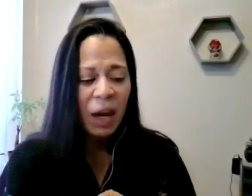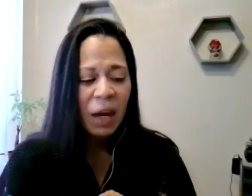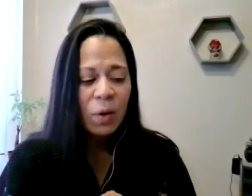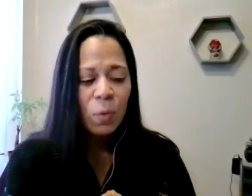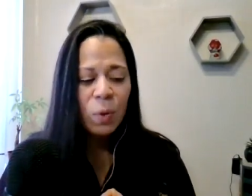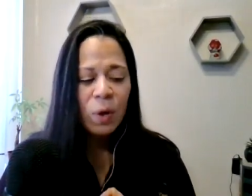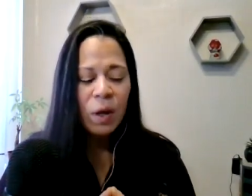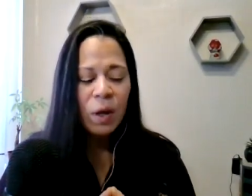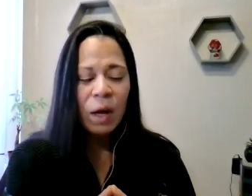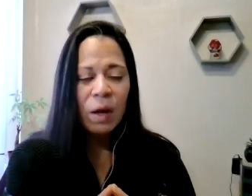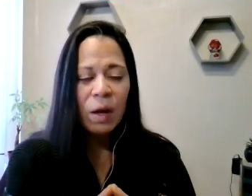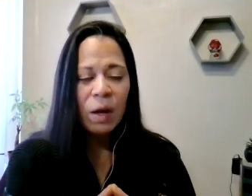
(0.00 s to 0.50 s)

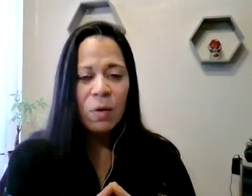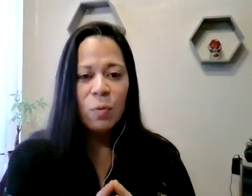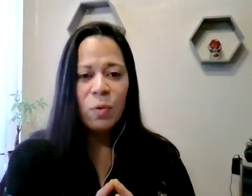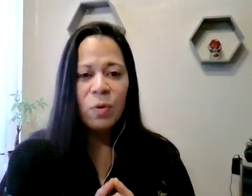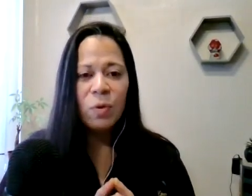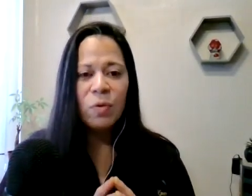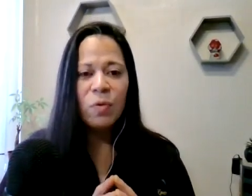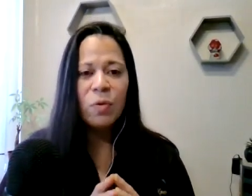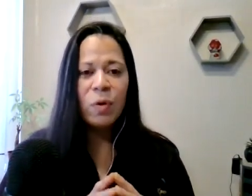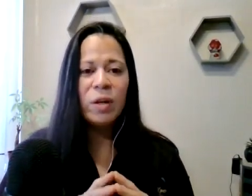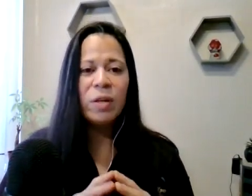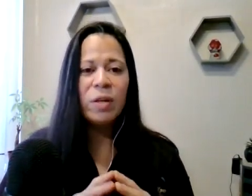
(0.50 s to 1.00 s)
And
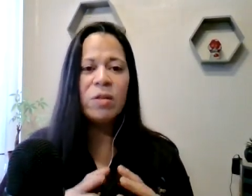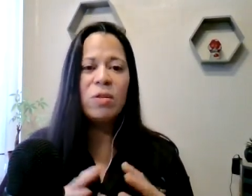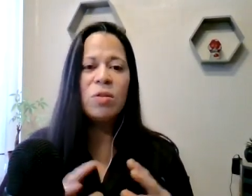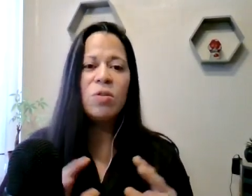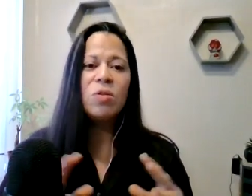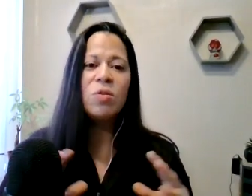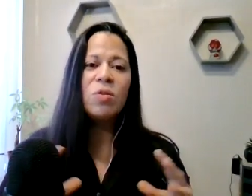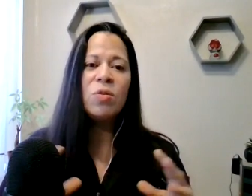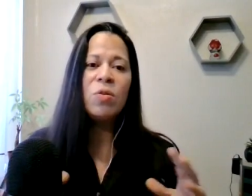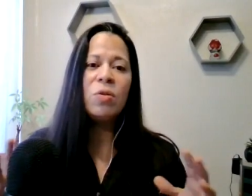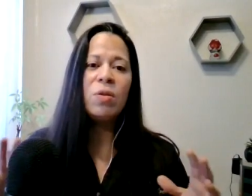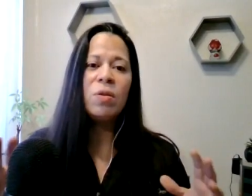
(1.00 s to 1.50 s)
we created
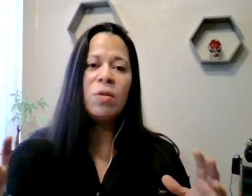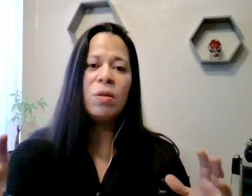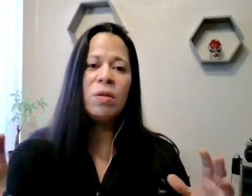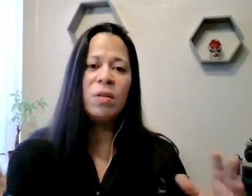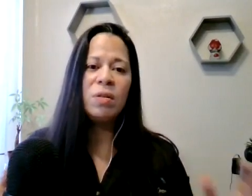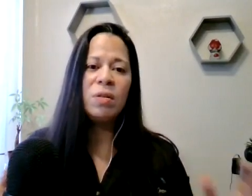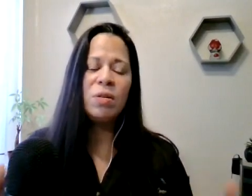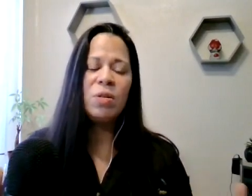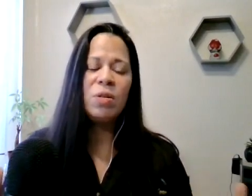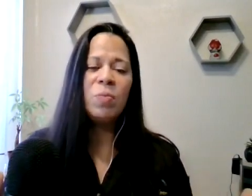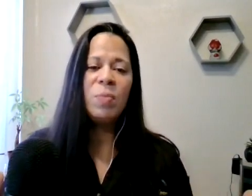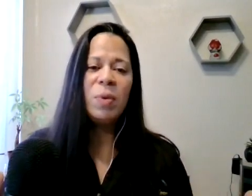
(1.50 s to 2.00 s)

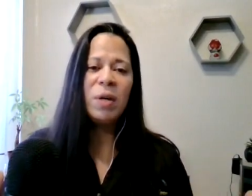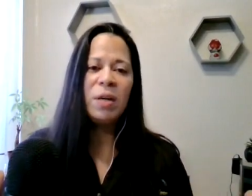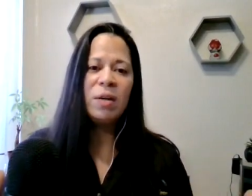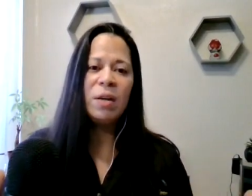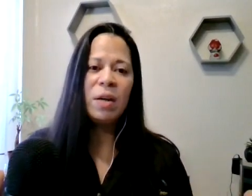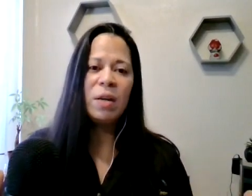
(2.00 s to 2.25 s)
these 2-minute